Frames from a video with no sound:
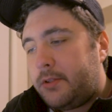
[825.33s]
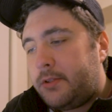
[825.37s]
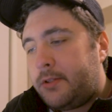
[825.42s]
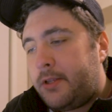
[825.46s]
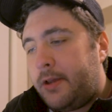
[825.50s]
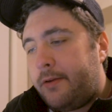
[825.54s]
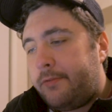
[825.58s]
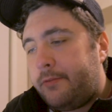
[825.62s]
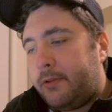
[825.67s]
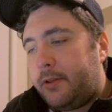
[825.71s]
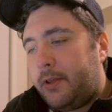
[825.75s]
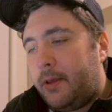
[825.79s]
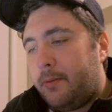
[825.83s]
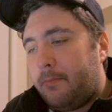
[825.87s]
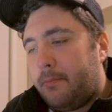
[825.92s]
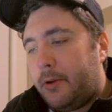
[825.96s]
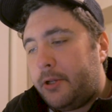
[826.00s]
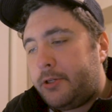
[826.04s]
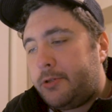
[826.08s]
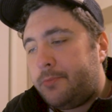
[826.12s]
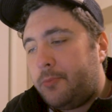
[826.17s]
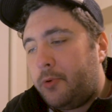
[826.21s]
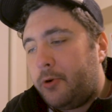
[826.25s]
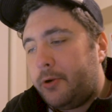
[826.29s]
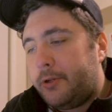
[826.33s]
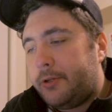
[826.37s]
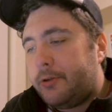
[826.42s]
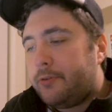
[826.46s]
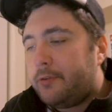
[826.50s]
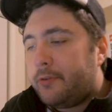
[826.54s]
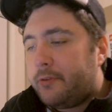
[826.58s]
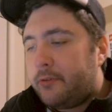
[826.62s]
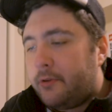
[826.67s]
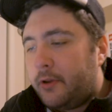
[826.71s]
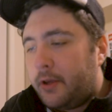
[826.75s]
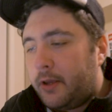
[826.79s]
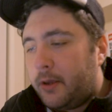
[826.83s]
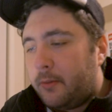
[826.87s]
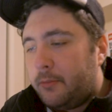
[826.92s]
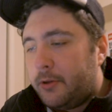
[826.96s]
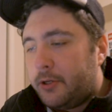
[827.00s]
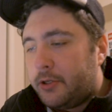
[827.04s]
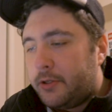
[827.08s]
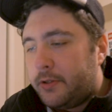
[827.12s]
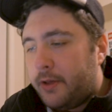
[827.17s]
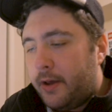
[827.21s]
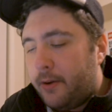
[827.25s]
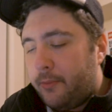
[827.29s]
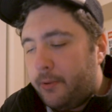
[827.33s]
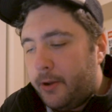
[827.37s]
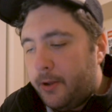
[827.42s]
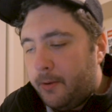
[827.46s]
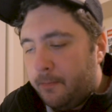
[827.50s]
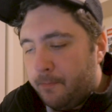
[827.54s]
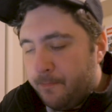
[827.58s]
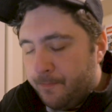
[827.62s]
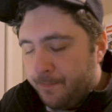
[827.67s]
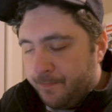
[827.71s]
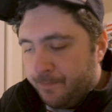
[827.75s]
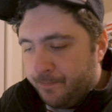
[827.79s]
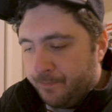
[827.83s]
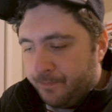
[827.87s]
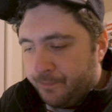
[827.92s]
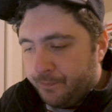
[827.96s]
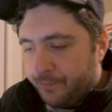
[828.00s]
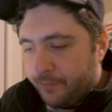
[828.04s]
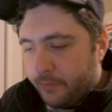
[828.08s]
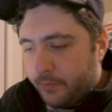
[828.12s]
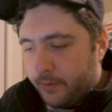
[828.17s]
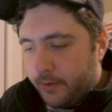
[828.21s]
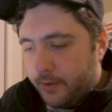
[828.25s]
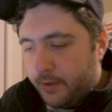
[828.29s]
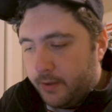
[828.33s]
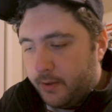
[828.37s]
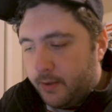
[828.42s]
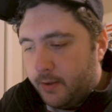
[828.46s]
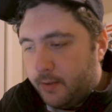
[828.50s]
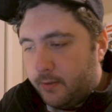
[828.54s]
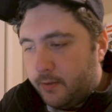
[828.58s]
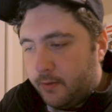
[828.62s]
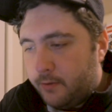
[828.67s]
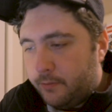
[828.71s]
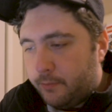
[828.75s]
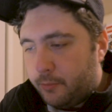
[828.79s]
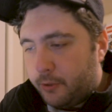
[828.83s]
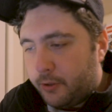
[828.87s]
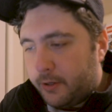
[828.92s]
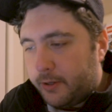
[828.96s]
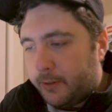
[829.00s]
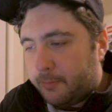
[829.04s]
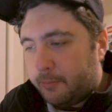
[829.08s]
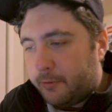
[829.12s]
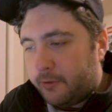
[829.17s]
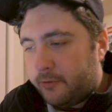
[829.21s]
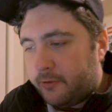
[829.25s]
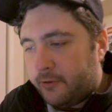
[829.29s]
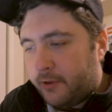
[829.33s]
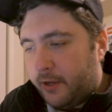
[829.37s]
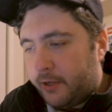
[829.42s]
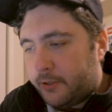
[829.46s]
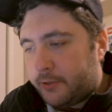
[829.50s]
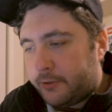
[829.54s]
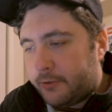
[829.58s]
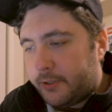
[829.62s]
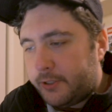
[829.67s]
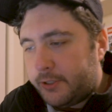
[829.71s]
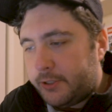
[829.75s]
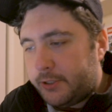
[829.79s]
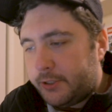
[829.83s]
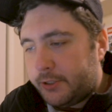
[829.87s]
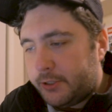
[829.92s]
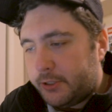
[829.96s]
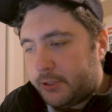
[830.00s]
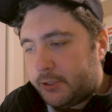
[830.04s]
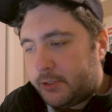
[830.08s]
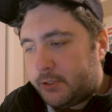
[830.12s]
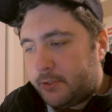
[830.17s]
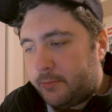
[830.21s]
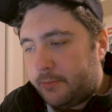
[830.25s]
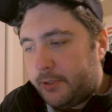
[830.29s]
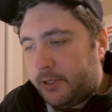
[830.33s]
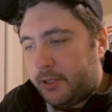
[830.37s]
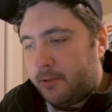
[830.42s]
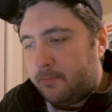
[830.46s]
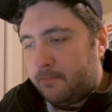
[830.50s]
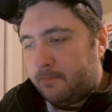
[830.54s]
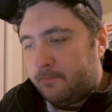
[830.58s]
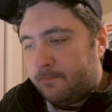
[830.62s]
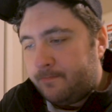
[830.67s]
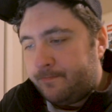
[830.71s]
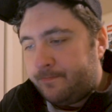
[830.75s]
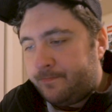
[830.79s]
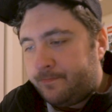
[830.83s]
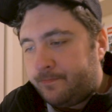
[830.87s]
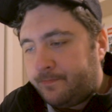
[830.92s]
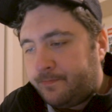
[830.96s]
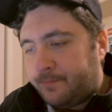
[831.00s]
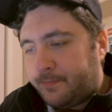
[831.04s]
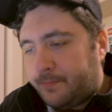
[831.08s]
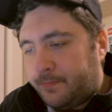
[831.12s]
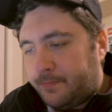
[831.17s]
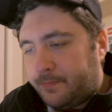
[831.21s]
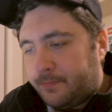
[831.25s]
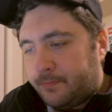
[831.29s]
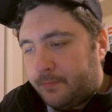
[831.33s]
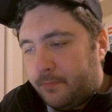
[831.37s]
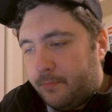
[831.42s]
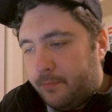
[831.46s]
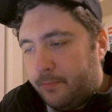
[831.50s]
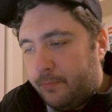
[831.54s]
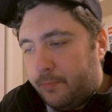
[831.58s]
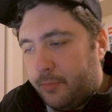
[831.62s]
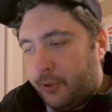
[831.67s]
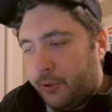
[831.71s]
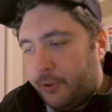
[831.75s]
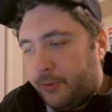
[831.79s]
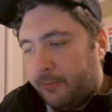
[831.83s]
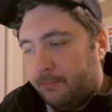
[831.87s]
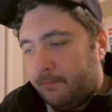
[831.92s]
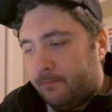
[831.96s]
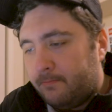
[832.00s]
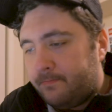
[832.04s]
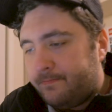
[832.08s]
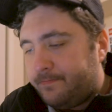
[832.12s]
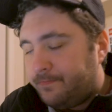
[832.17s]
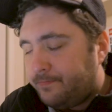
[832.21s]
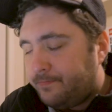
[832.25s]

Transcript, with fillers: Definitely a much more interesting image that way. And let's bring up the saturation just a bit. Boom.